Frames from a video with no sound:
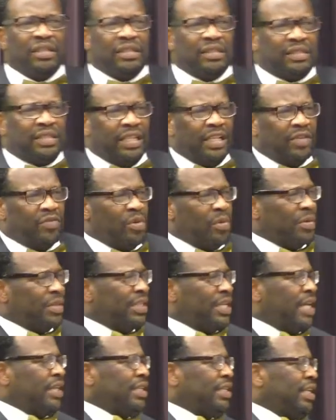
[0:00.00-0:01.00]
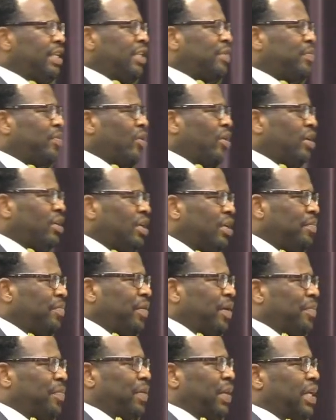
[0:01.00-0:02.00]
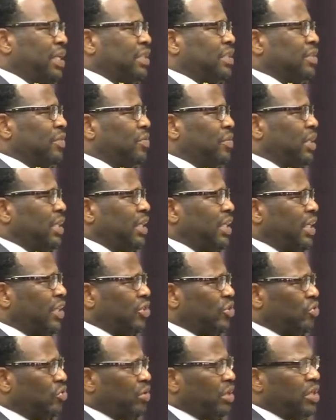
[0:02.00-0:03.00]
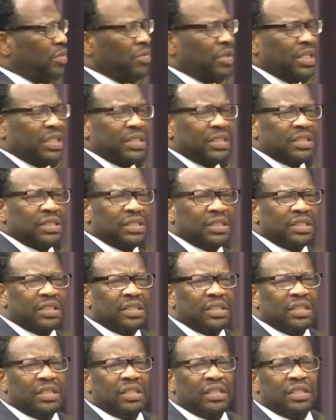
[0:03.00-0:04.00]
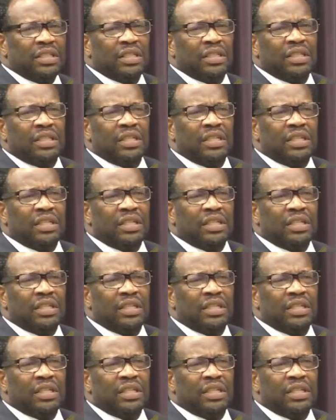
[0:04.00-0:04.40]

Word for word: Say that one more time. Left for A, a place of what? Extreme what?